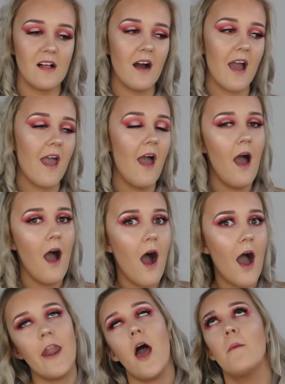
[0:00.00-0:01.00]
Like,
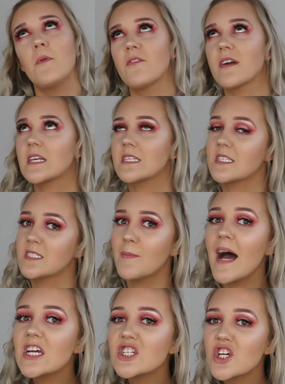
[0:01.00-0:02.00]
I know I'm nothing
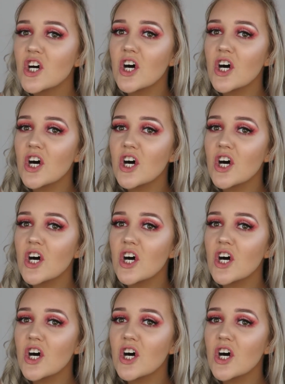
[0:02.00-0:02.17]
special.